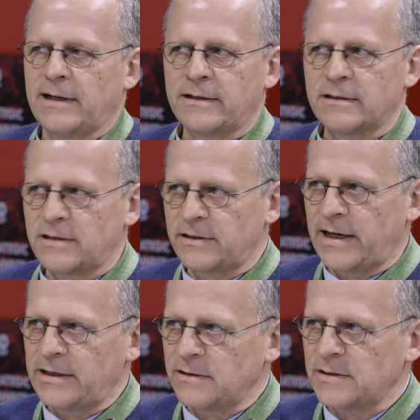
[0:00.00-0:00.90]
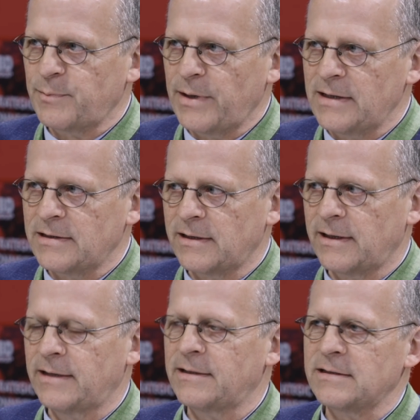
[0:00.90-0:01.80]
in the sedation space,
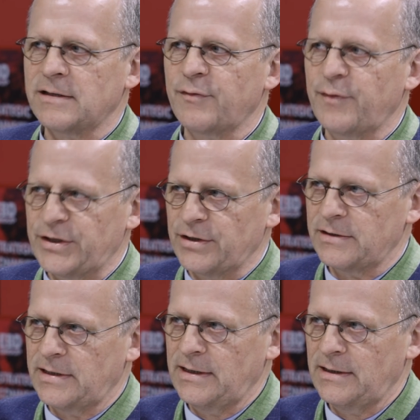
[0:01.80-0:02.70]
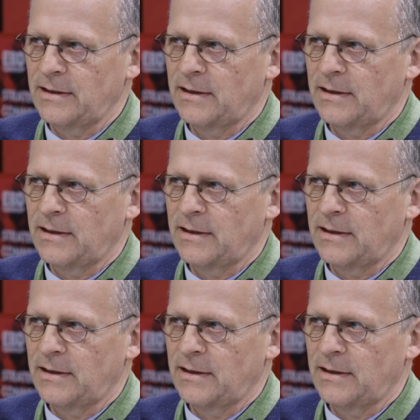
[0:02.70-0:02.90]
it is efficiency,